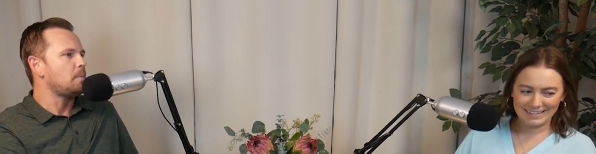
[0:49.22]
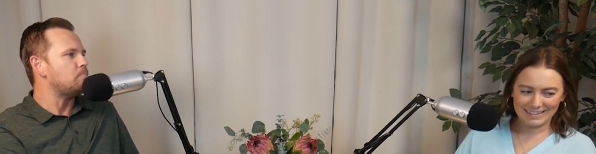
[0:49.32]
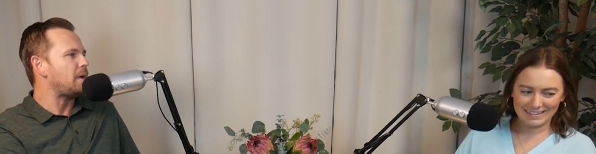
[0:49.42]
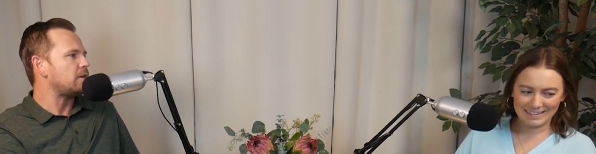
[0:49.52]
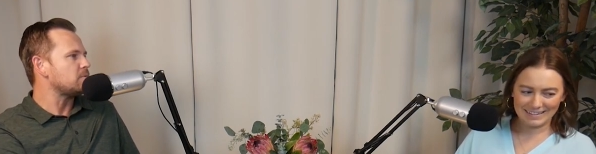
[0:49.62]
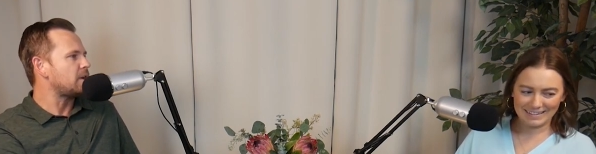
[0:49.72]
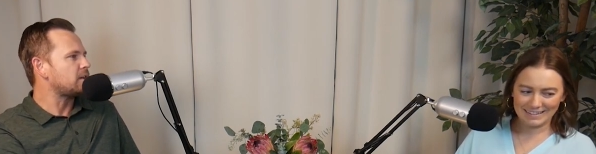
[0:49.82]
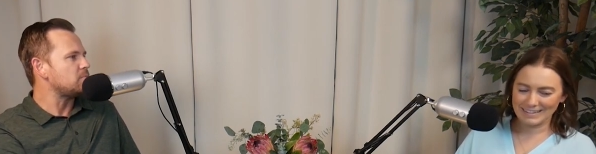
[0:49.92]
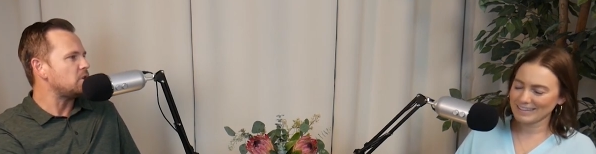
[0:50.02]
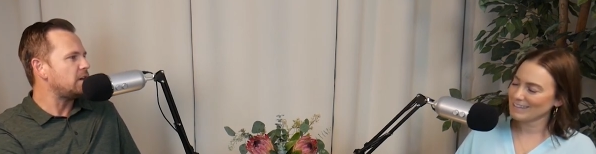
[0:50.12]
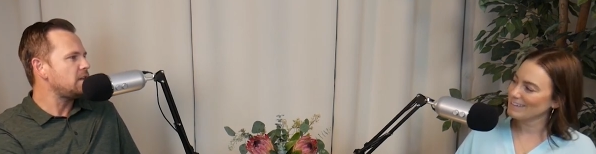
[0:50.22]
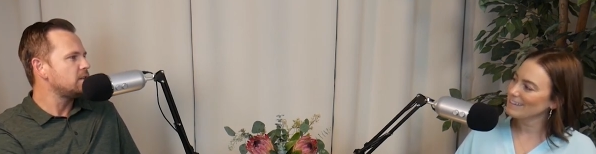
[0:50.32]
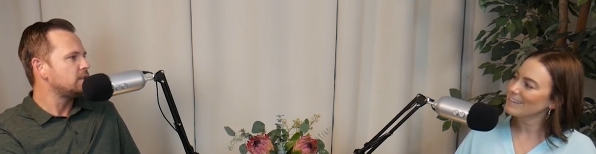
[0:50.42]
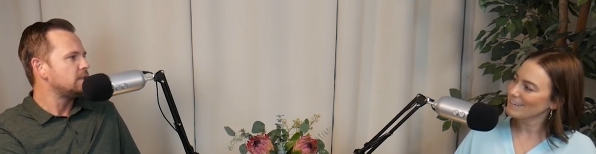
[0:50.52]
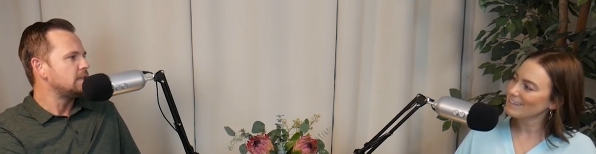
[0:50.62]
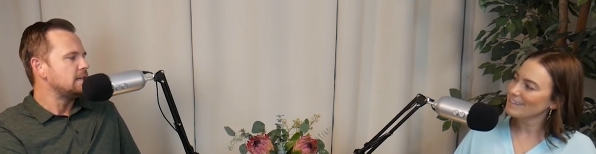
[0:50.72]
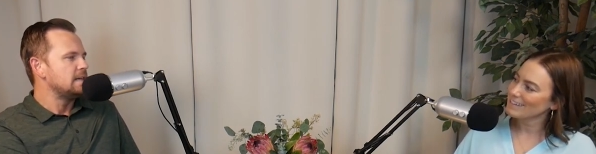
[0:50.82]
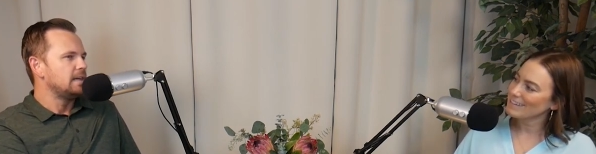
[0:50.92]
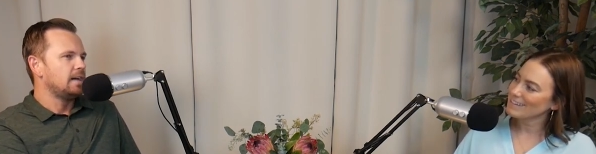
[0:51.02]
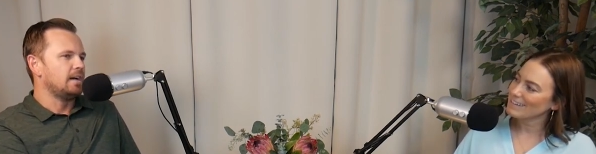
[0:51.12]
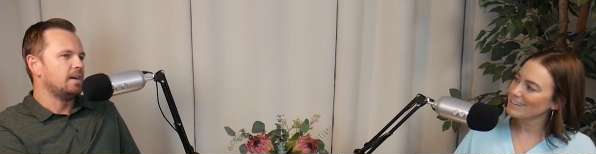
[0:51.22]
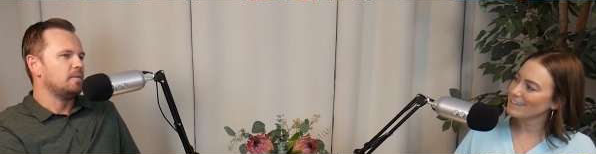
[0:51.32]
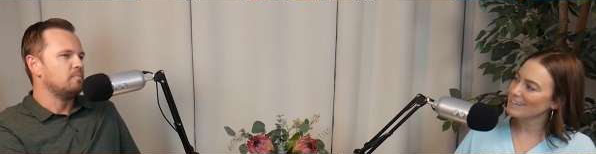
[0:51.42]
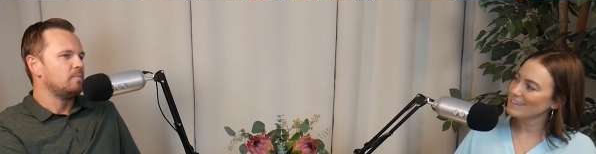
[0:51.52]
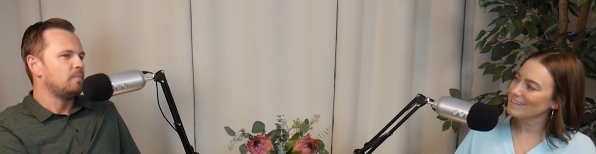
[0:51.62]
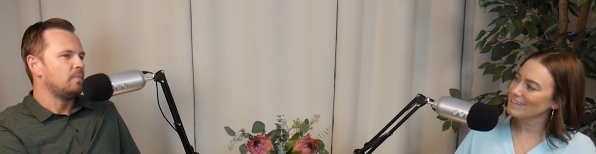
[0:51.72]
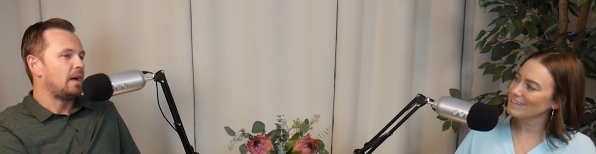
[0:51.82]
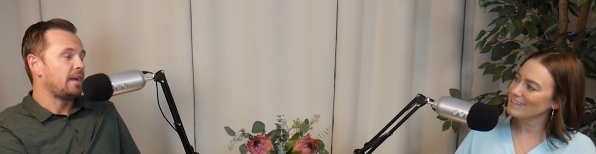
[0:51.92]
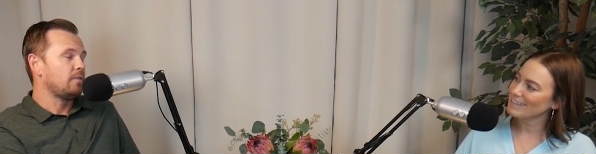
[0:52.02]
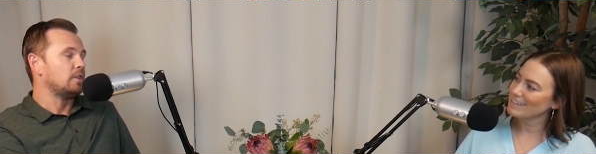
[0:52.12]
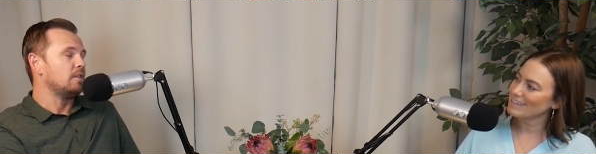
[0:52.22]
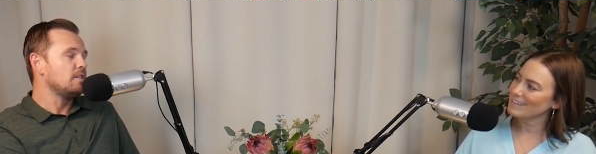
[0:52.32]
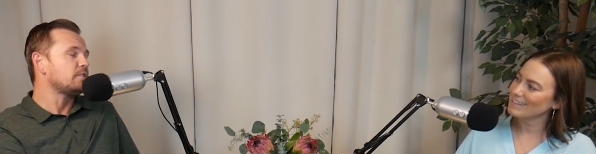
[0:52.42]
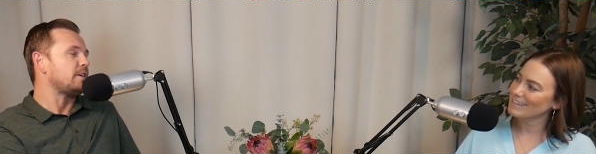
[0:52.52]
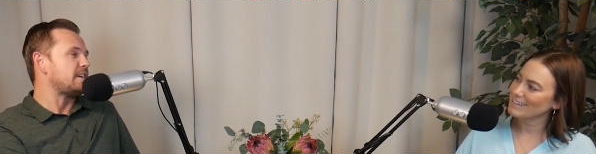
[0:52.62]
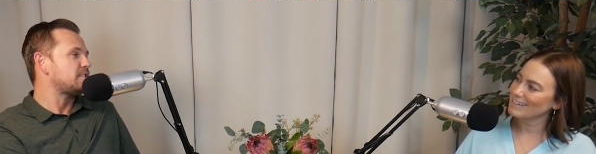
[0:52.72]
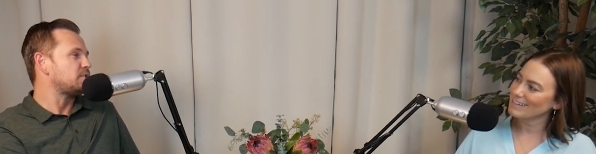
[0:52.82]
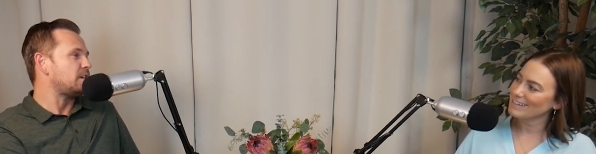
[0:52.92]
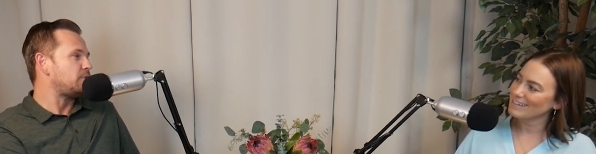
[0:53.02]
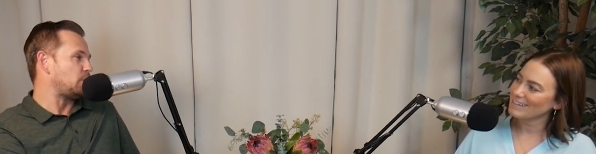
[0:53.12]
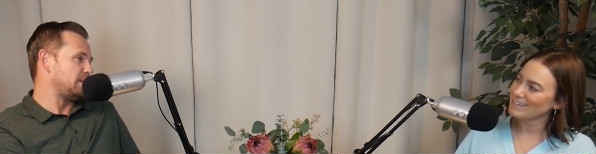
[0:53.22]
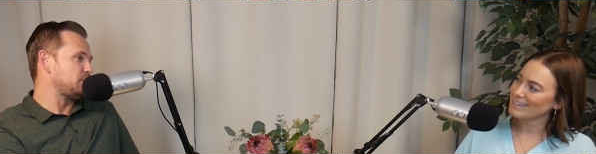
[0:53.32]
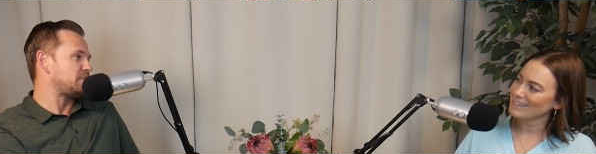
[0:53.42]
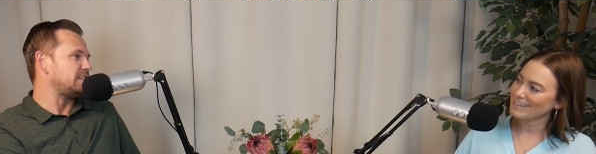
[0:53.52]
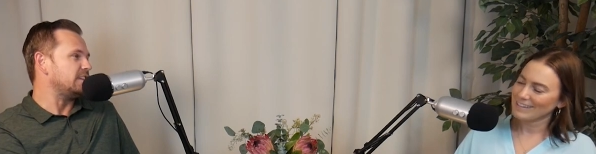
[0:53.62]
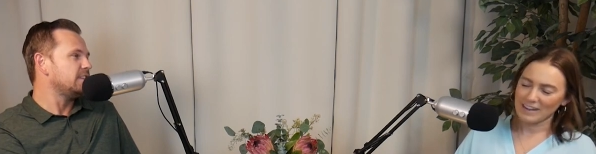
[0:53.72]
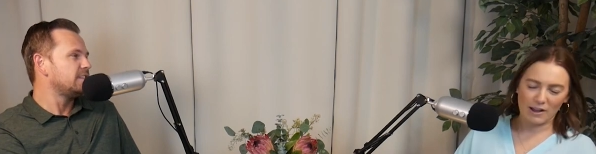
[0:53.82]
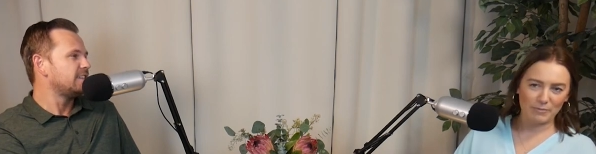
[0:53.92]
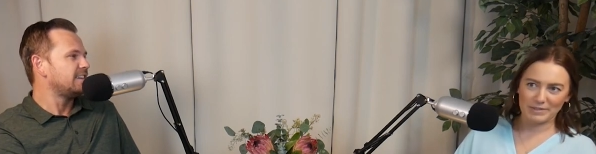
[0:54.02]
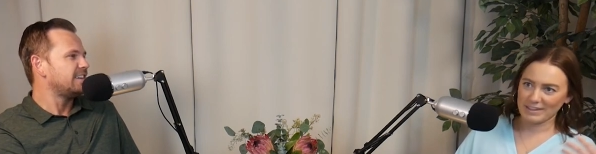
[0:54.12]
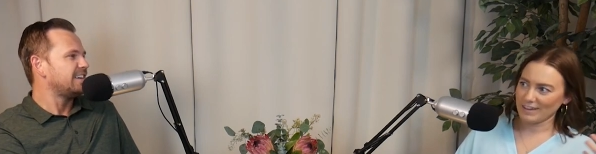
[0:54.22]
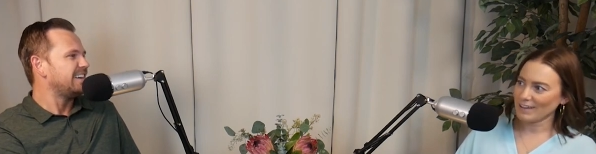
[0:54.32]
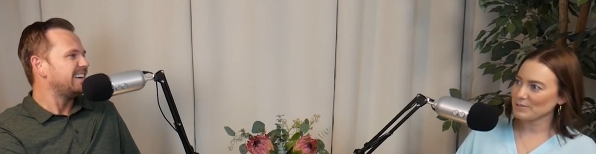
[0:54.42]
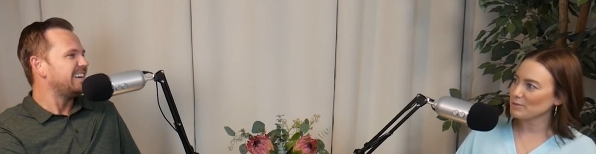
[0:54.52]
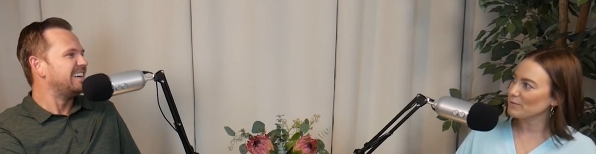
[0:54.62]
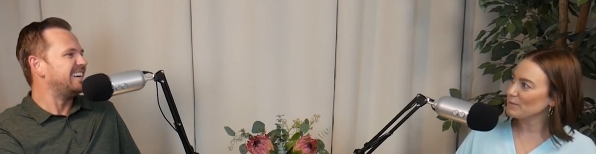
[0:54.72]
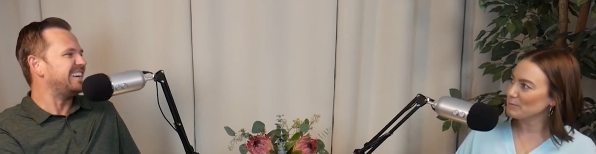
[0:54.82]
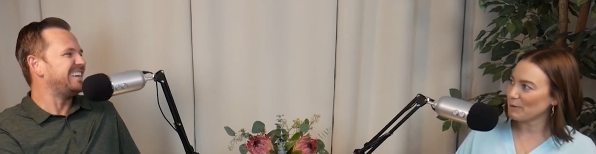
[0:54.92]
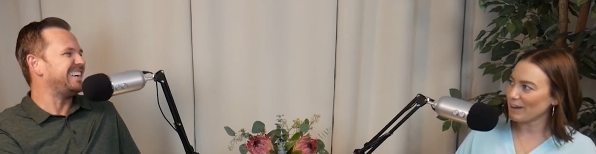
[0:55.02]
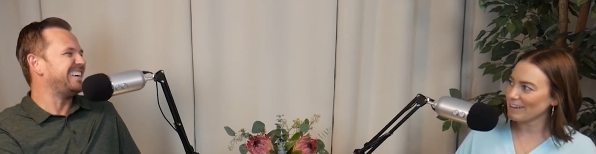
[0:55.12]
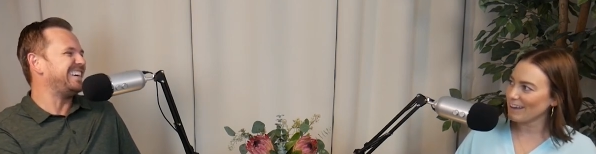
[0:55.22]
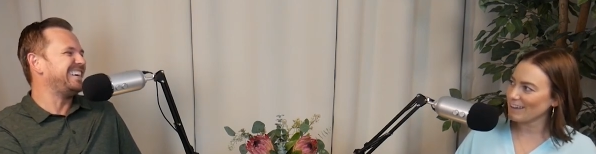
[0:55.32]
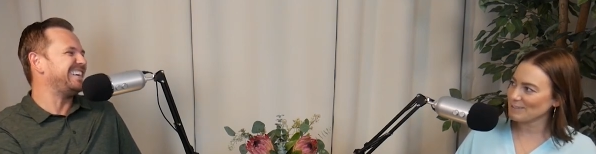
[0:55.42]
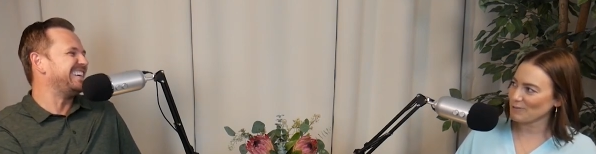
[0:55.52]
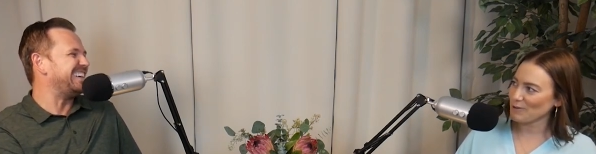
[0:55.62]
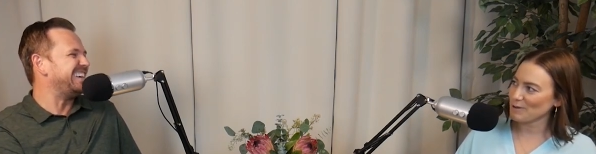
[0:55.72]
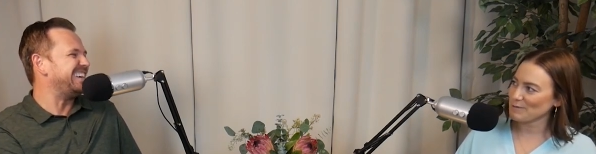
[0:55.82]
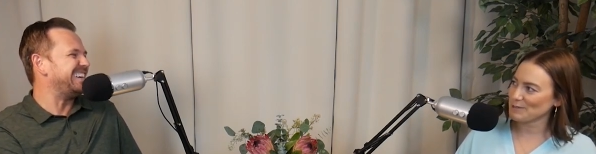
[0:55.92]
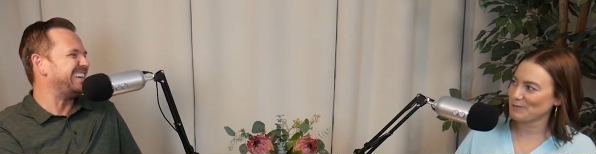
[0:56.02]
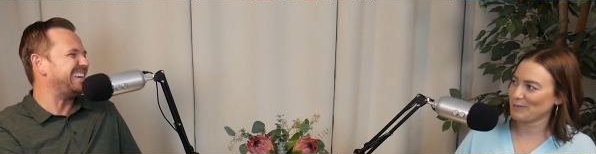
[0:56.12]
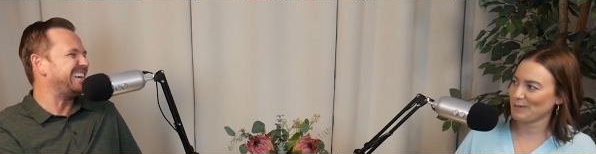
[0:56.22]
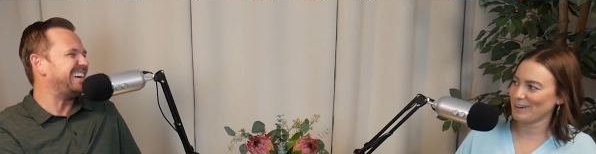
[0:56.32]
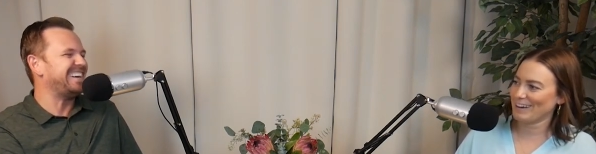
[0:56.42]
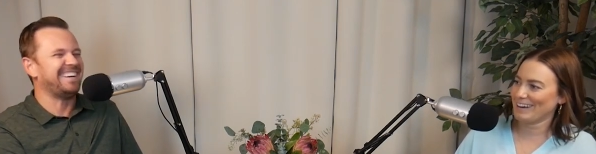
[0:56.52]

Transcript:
Speaker 1: better my community. Um, I have a longer answer if you're interested. Oh,
Speaker 2: that's what podcast form is for.